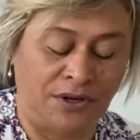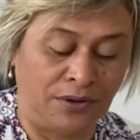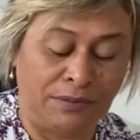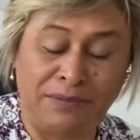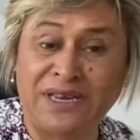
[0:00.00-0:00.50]

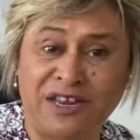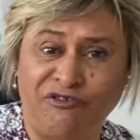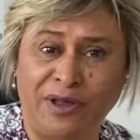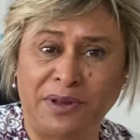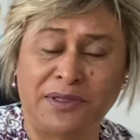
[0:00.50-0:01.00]
immediate
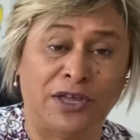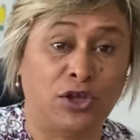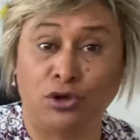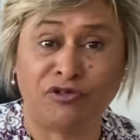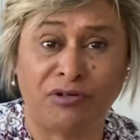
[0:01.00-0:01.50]
family that
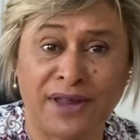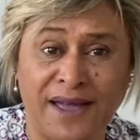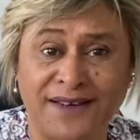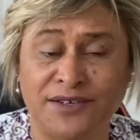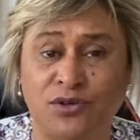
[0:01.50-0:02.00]
you've
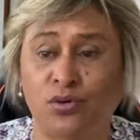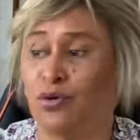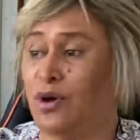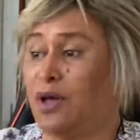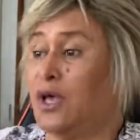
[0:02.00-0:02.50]
created,
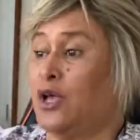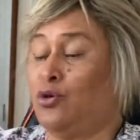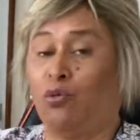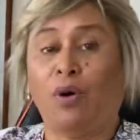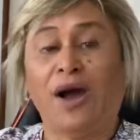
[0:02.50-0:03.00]
or
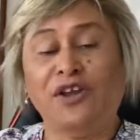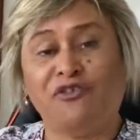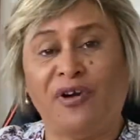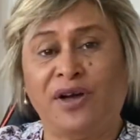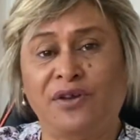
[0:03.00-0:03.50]
your wider
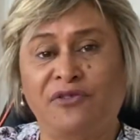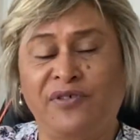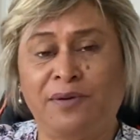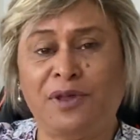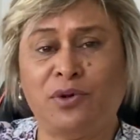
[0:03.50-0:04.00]

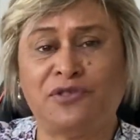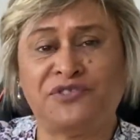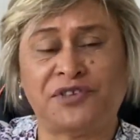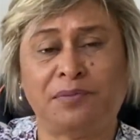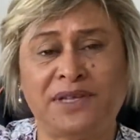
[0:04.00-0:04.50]
family with
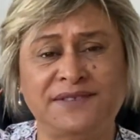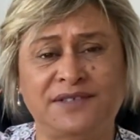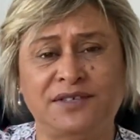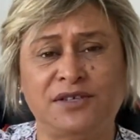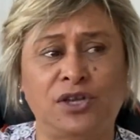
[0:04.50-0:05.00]
siblings,
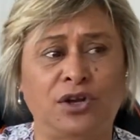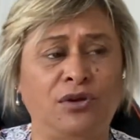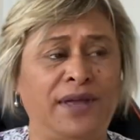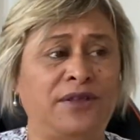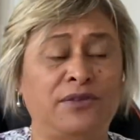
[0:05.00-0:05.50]
and, you know,
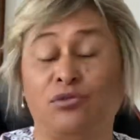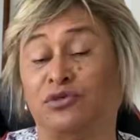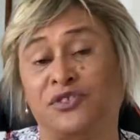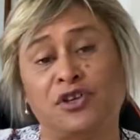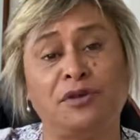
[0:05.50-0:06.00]
and
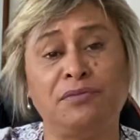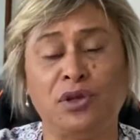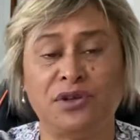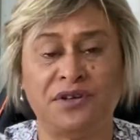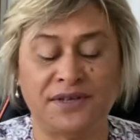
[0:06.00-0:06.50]
also
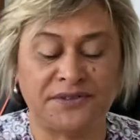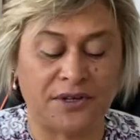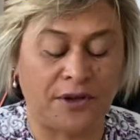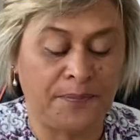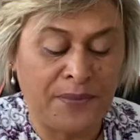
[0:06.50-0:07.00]
community.
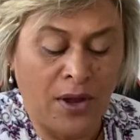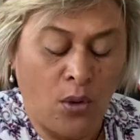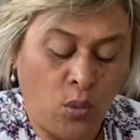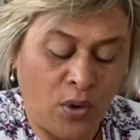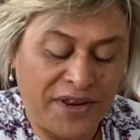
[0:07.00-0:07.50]
So
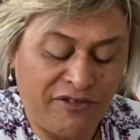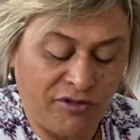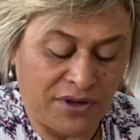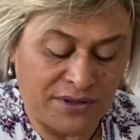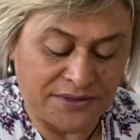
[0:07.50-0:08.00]

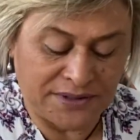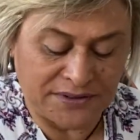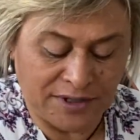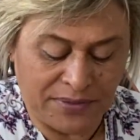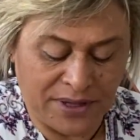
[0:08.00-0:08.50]
whatever it is, it's
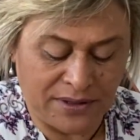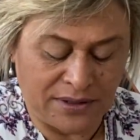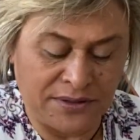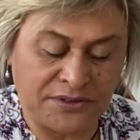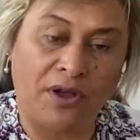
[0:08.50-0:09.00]
something
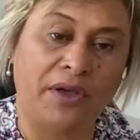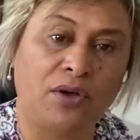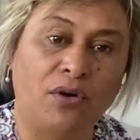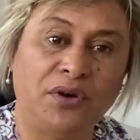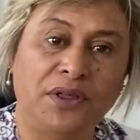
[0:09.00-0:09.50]
is
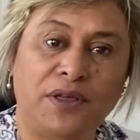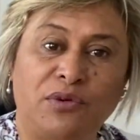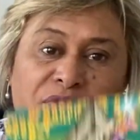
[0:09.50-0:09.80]
going on in there with